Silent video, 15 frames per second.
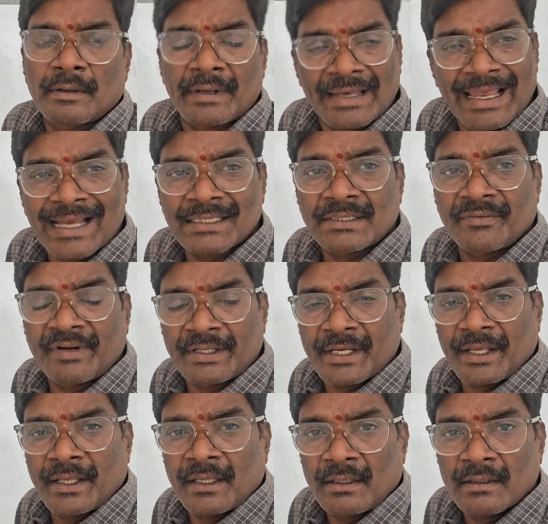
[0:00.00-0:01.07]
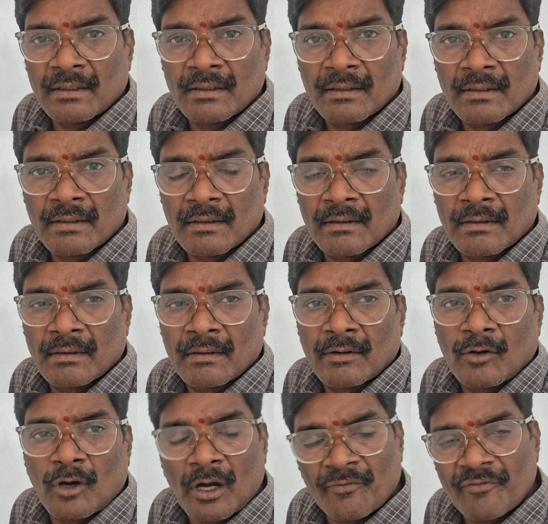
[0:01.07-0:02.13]
reactivity
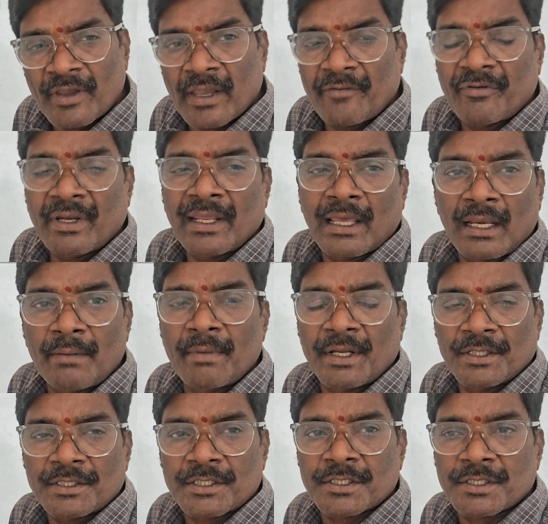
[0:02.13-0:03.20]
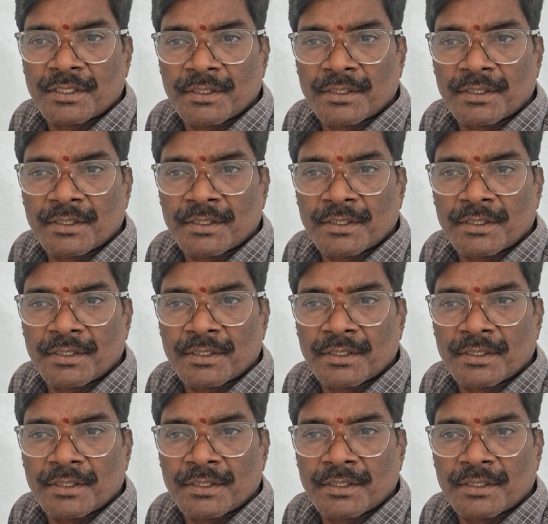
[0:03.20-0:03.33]
of every element